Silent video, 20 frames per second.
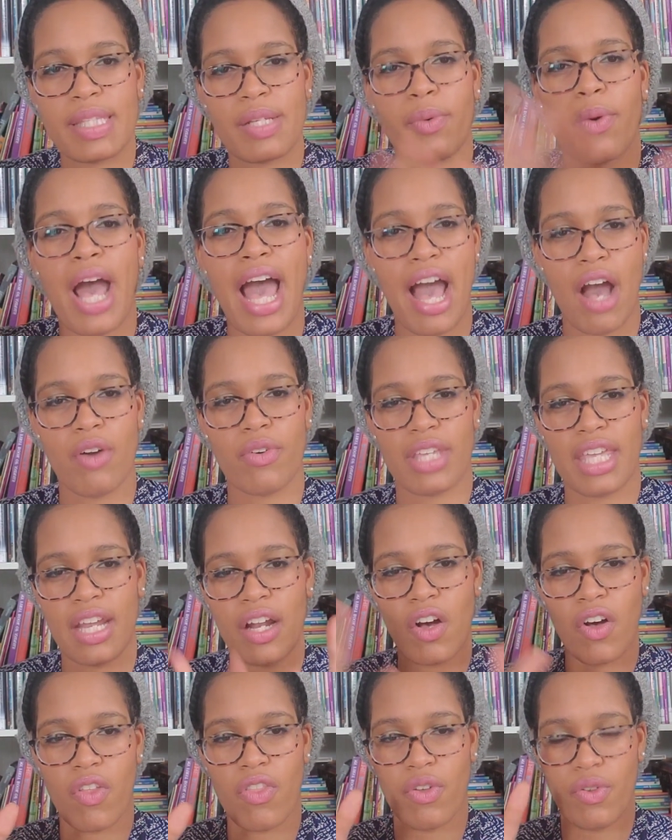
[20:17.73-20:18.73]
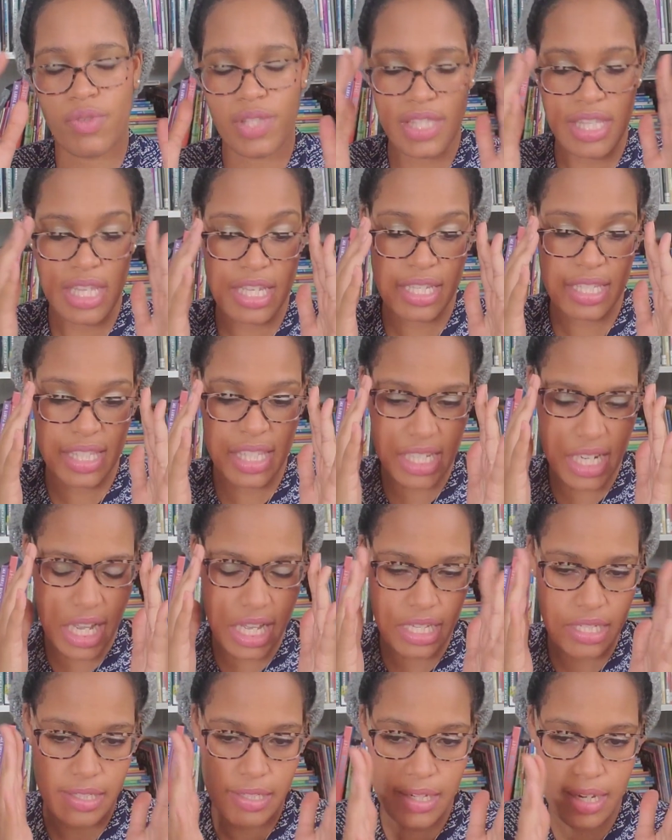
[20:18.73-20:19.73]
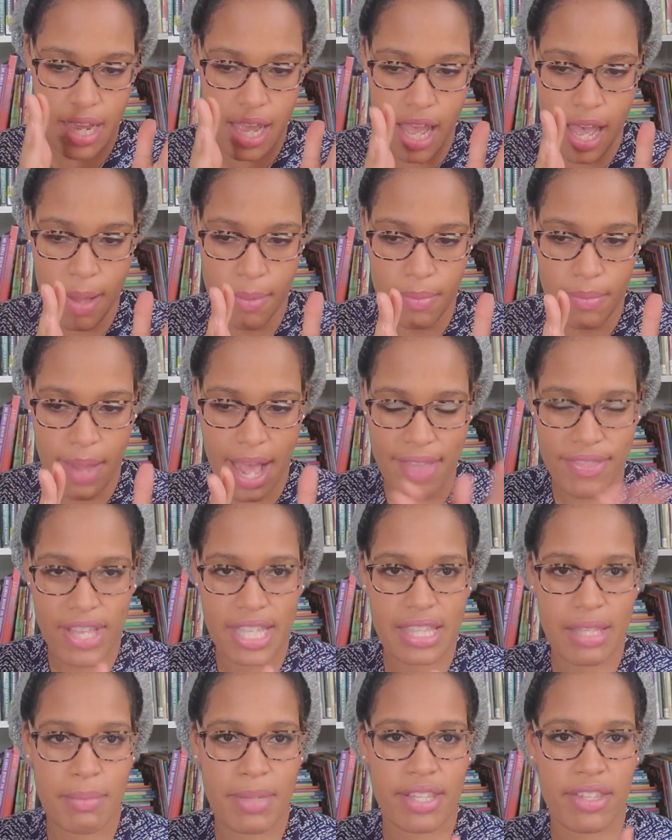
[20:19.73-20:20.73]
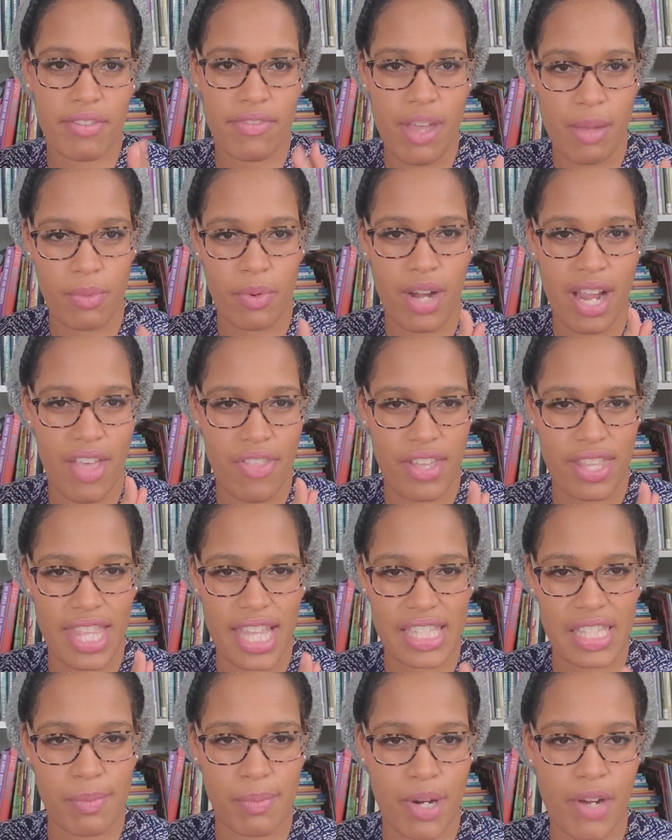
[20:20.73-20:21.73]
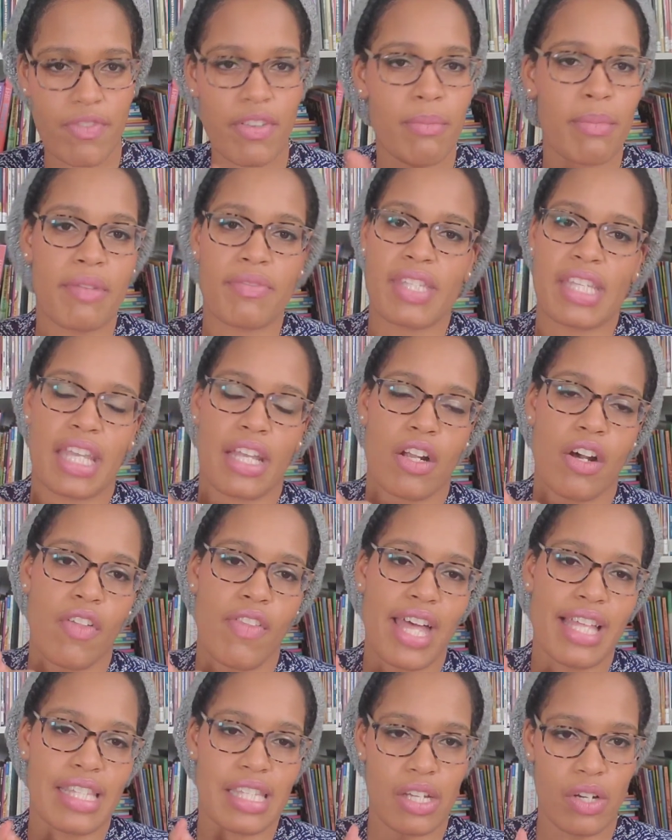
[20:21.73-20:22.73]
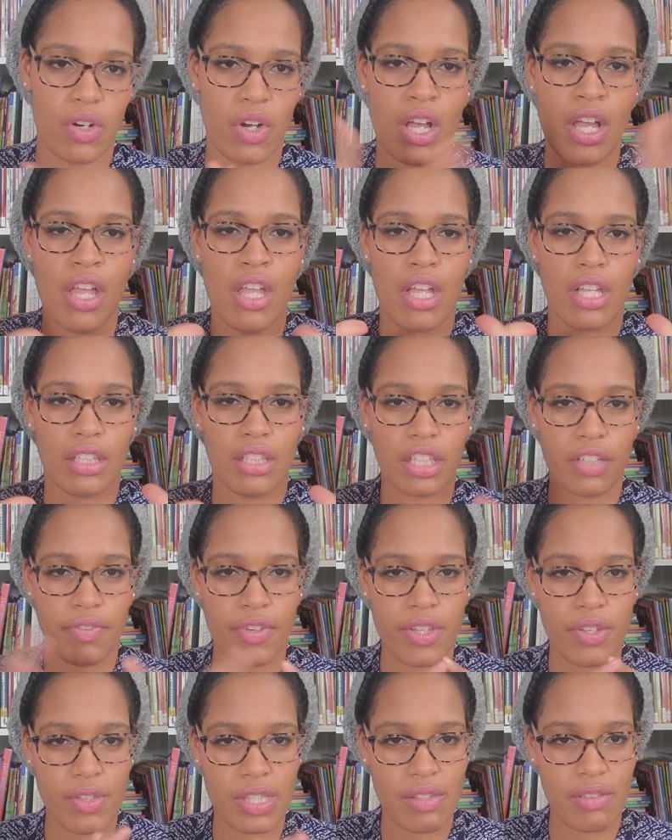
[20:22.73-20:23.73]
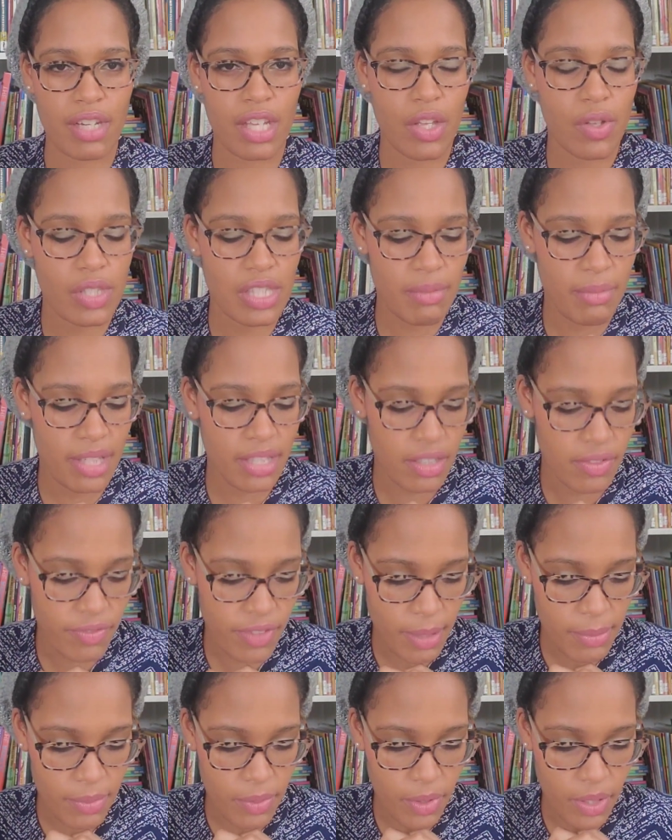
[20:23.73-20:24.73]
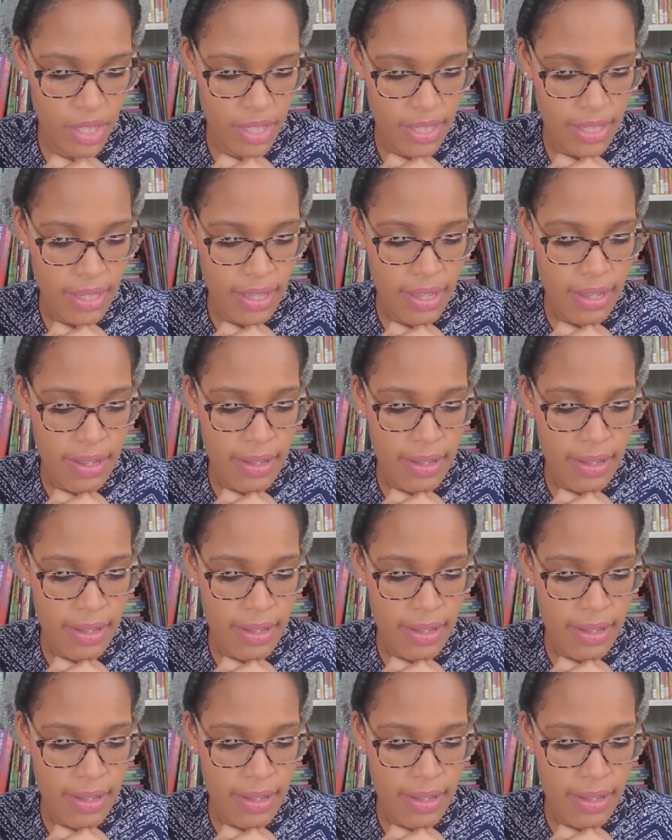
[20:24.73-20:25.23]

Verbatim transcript: So I'll get all those things done. Um, I think the month of February, I think that's a perfect month to get all that. So look for those videos the month of February.